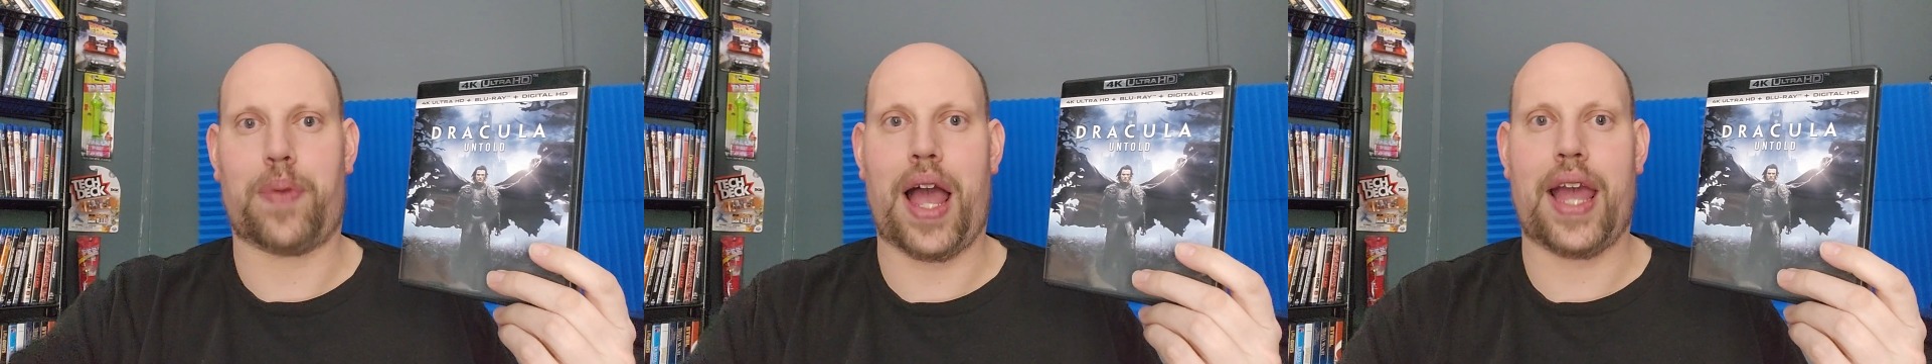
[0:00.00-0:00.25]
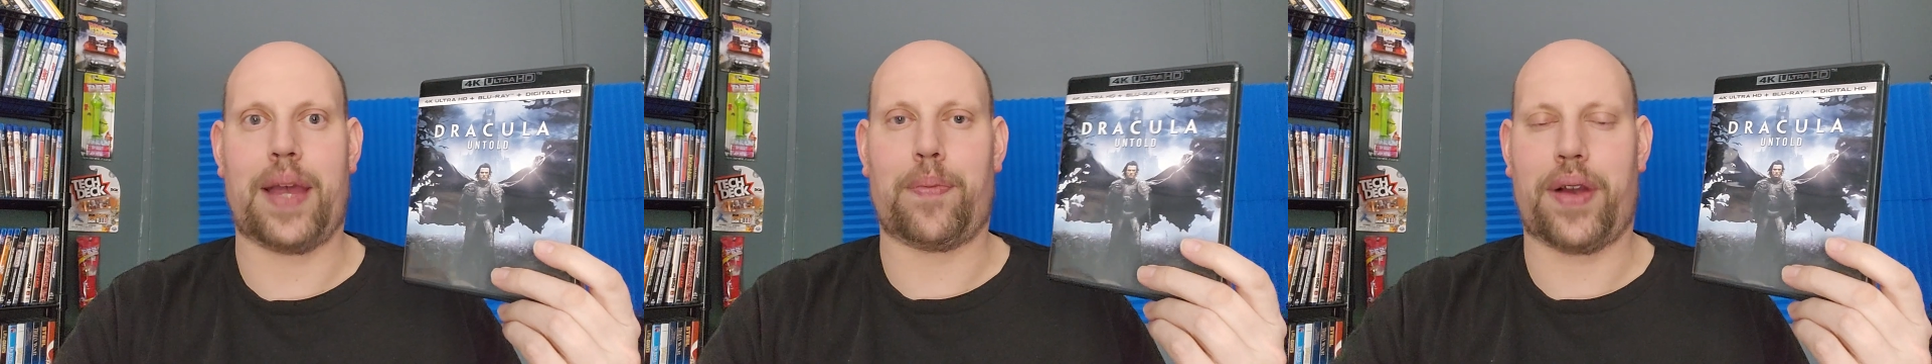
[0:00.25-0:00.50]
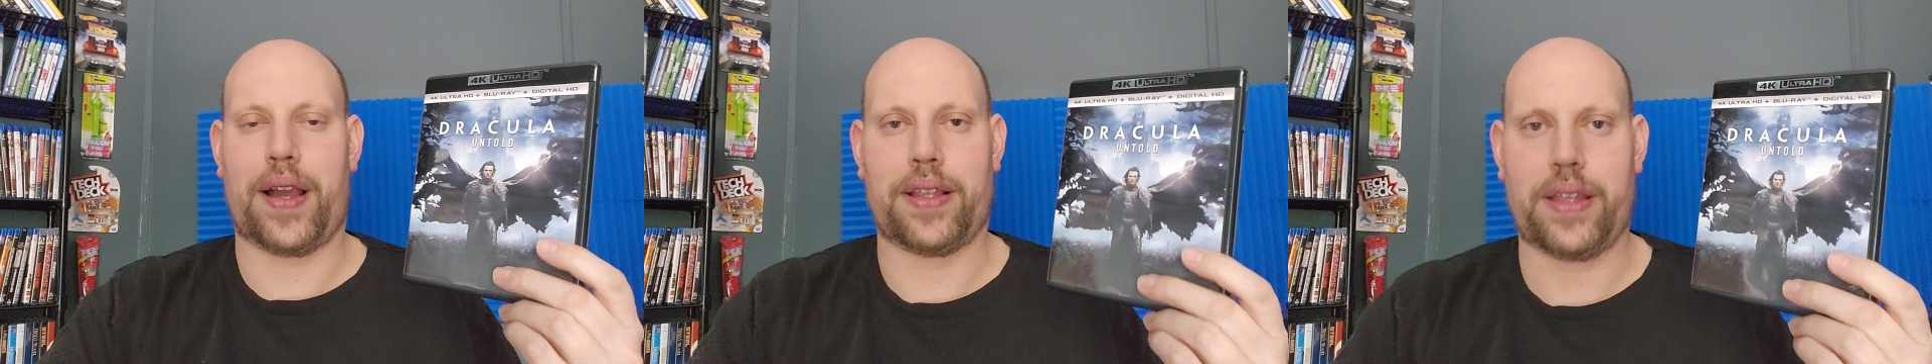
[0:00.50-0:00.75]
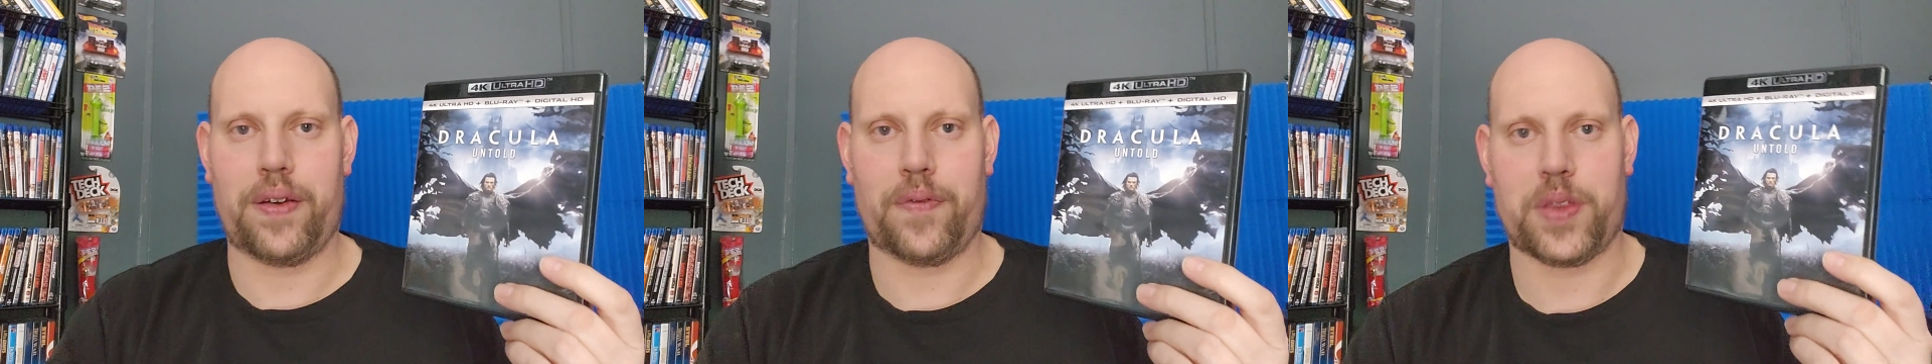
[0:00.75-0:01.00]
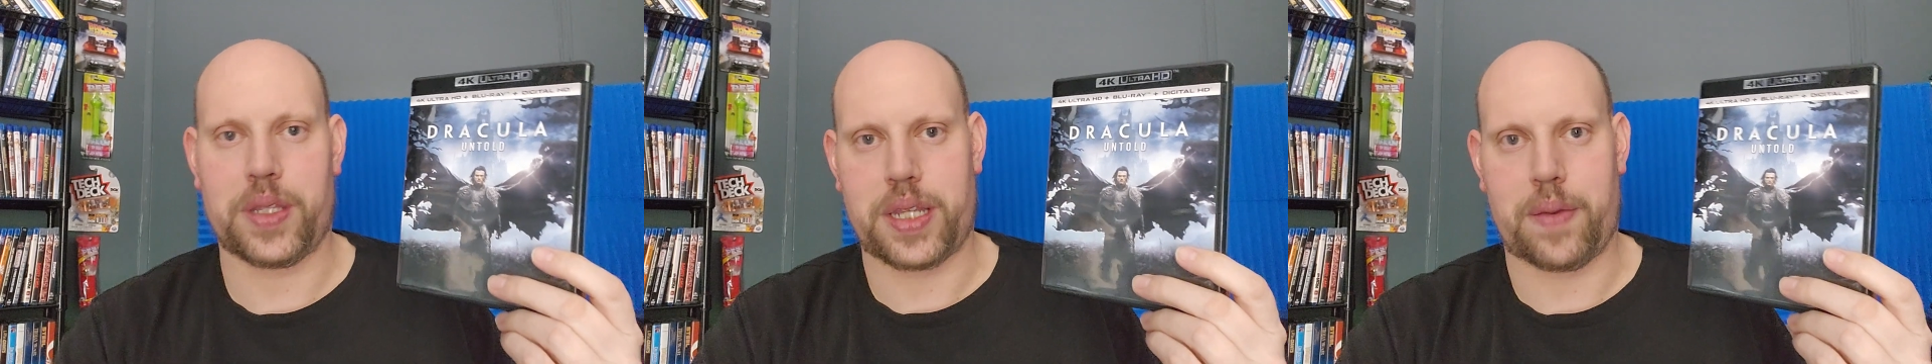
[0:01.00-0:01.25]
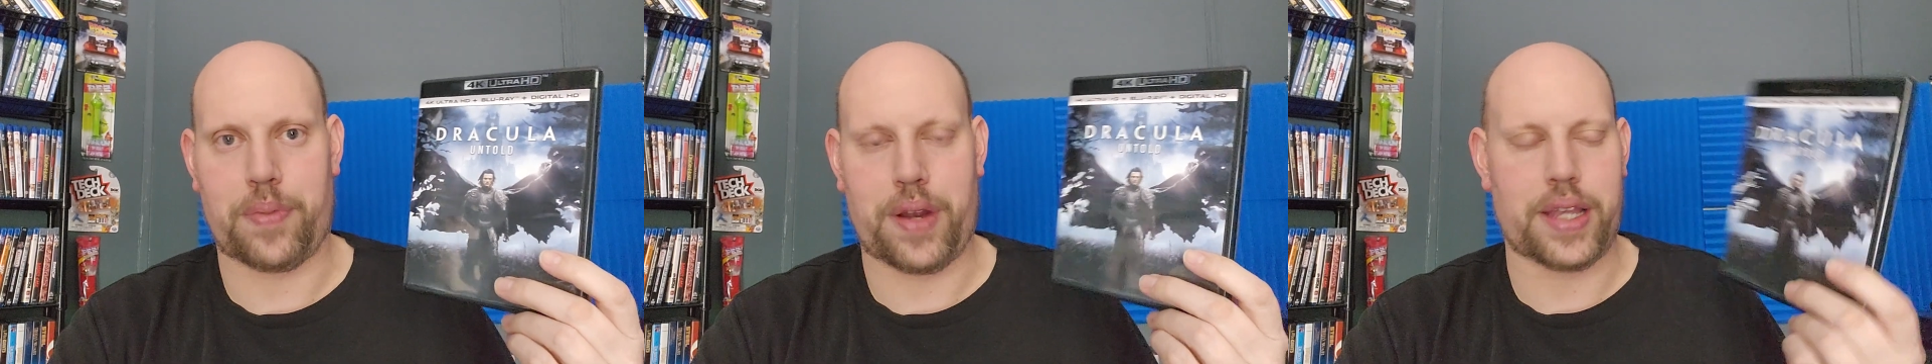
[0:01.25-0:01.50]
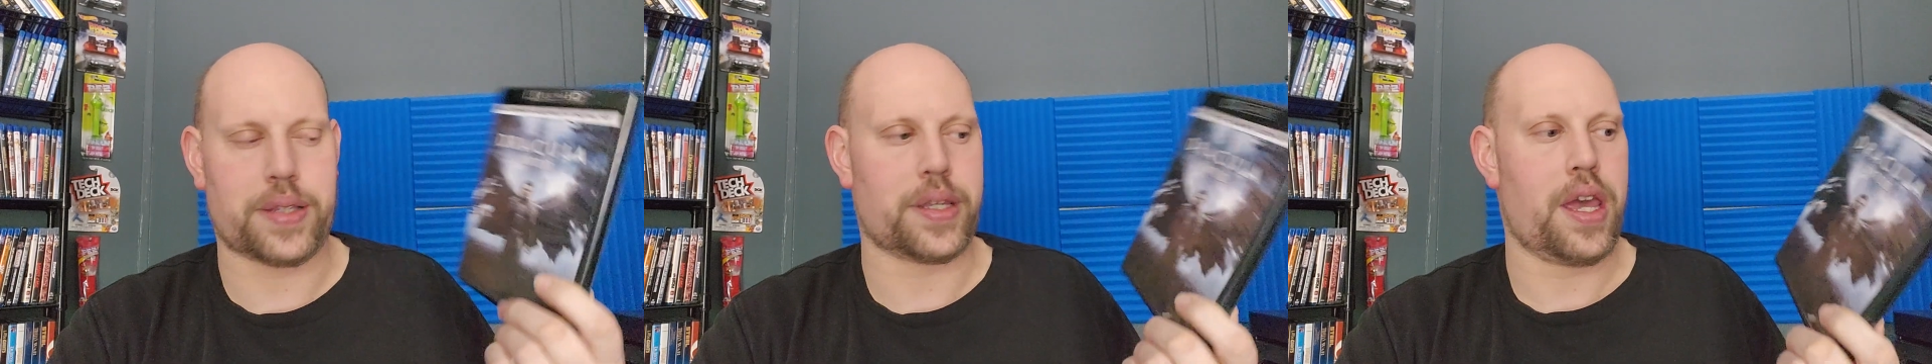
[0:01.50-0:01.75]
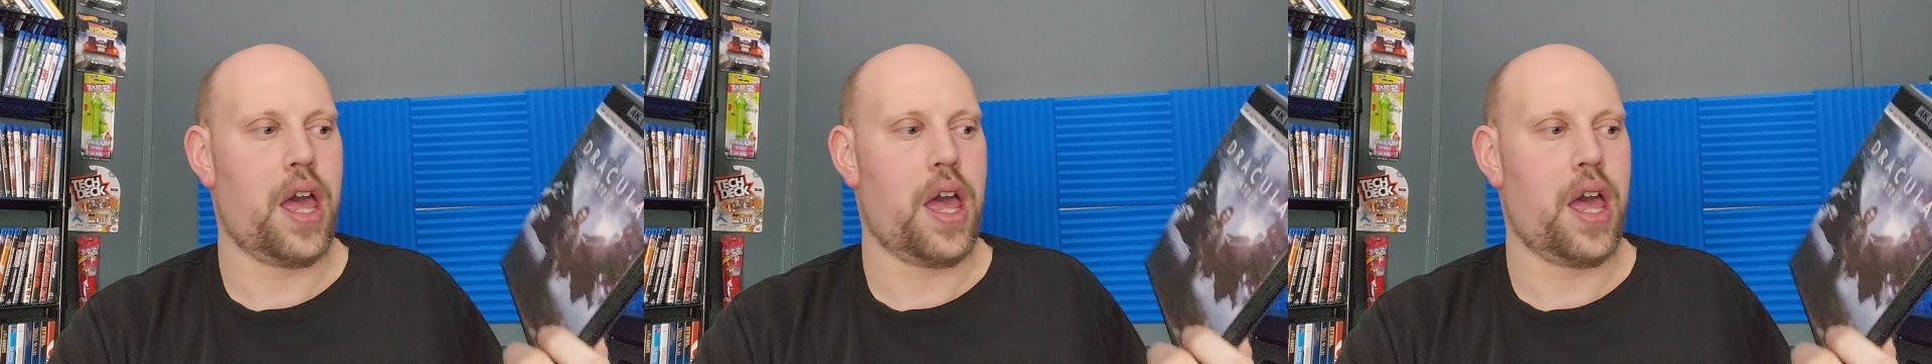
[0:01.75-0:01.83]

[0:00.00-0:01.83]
buy it brand new for the same price?